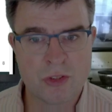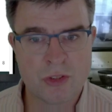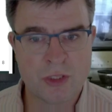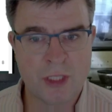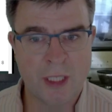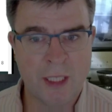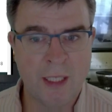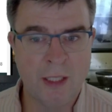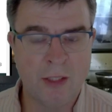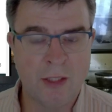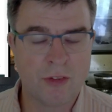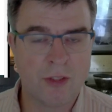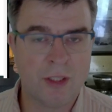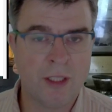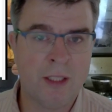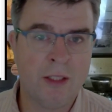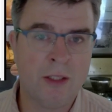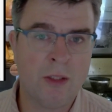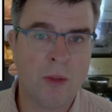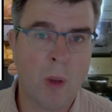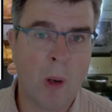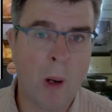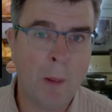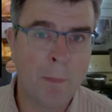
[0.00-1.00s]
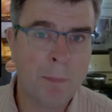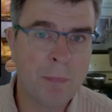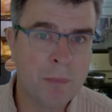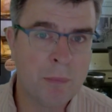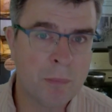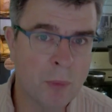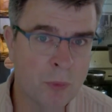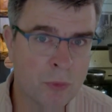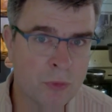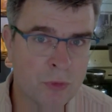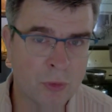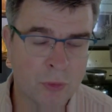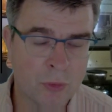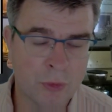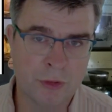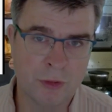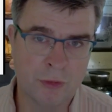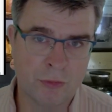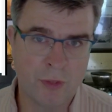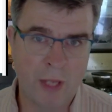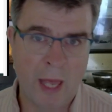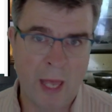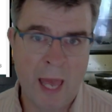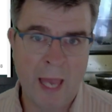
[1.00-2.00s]
change in the optimal choice
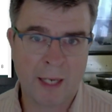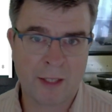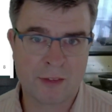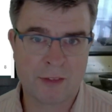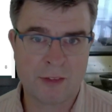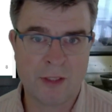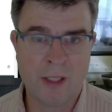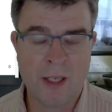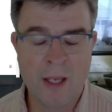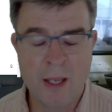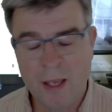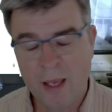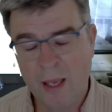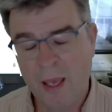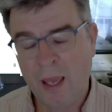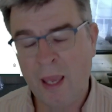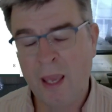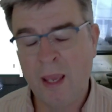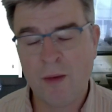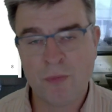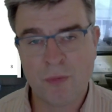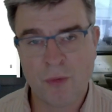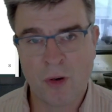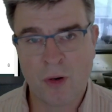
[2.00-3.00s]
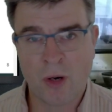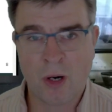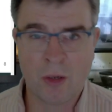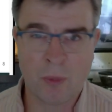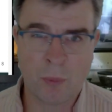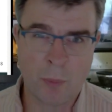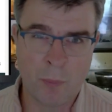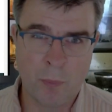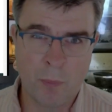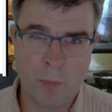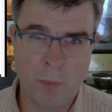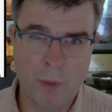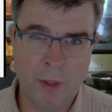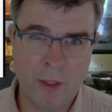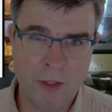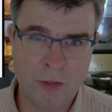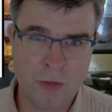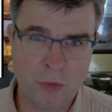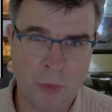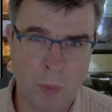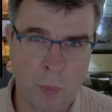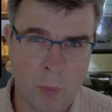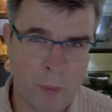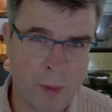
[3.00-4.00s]
of X if our
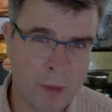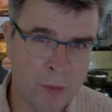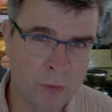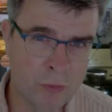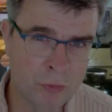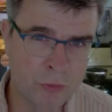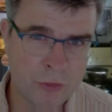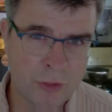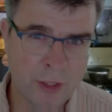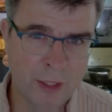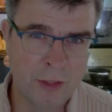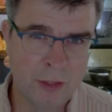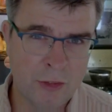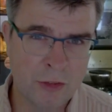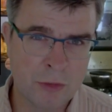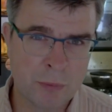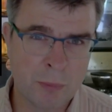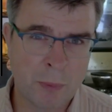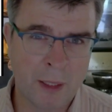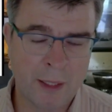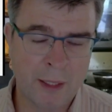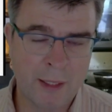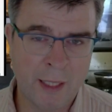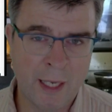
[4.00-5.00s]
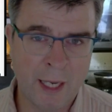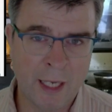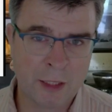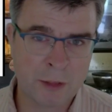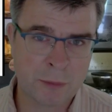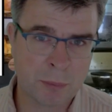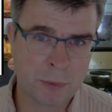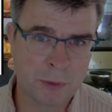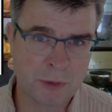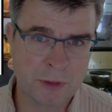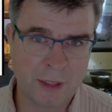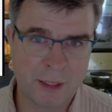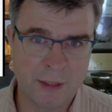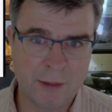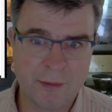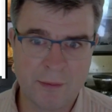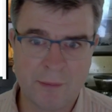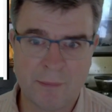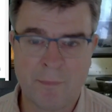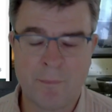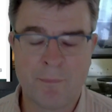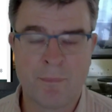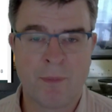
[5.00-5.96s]
initial wealth changes by X%,